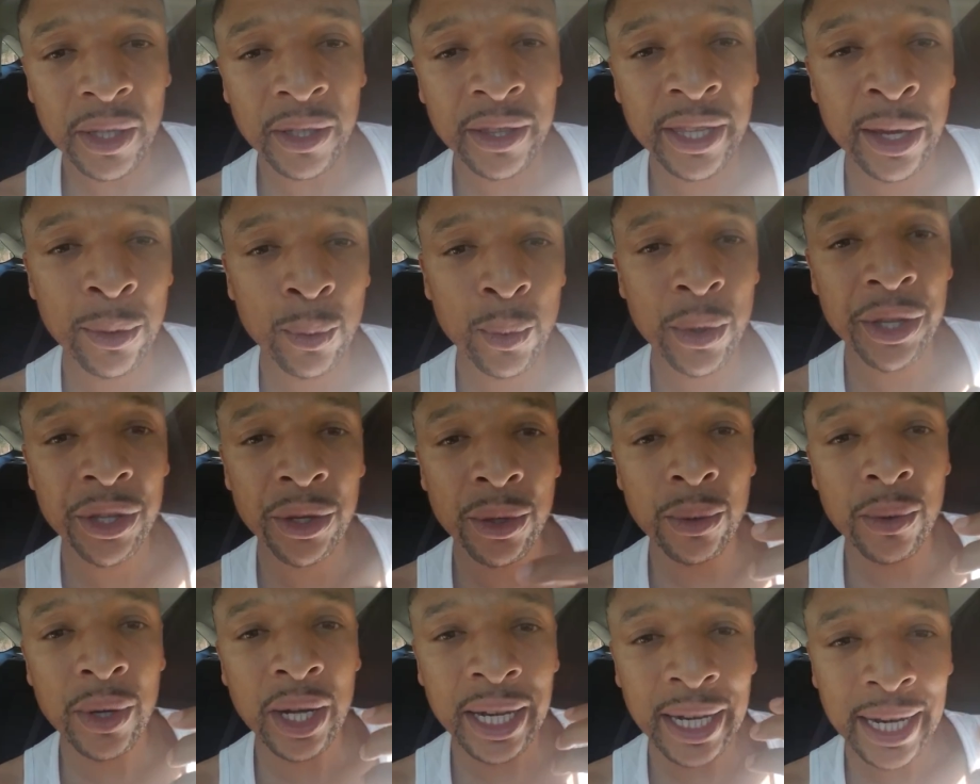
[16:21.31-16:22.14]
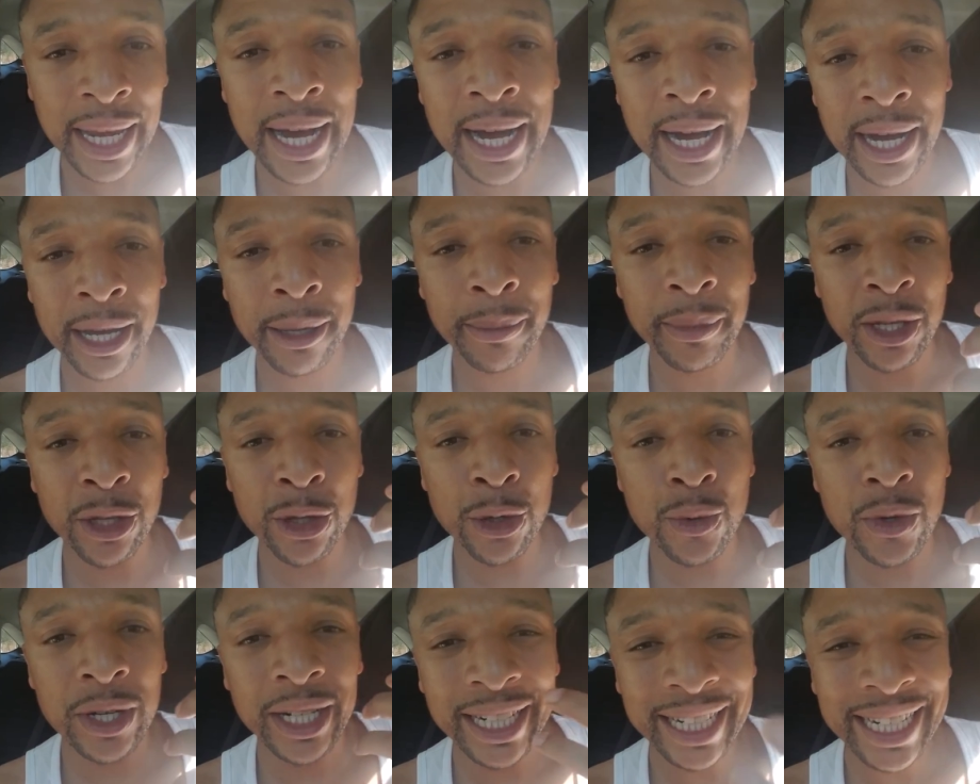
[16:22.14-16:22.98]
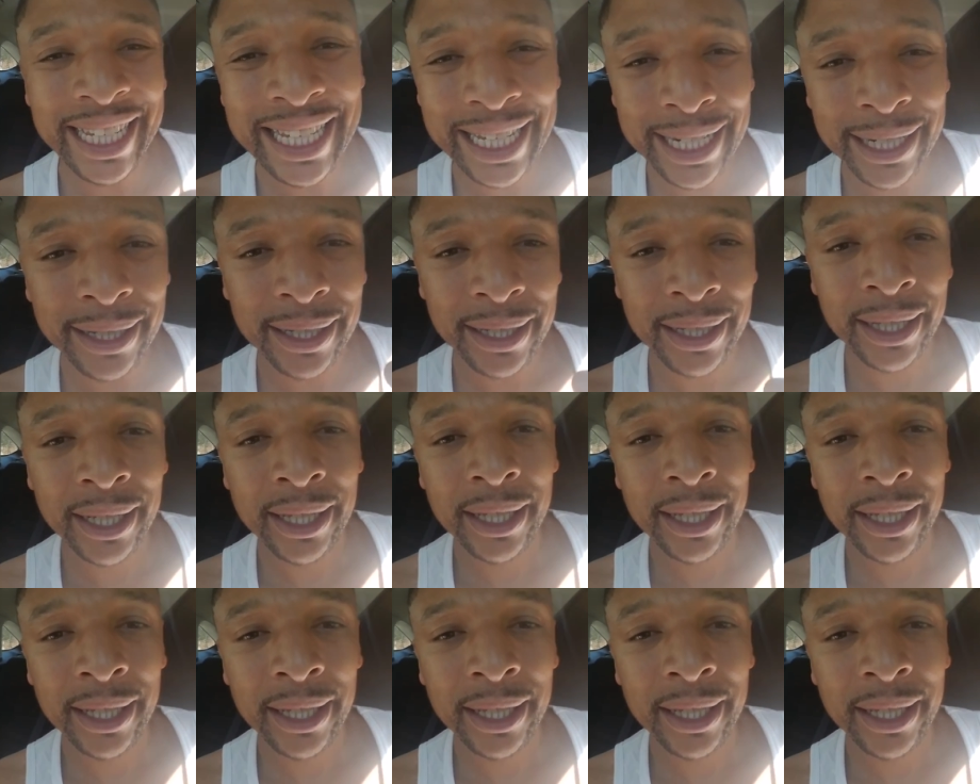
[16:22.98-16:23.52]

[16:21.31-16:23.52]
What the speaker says: that when you climb and you're a leader,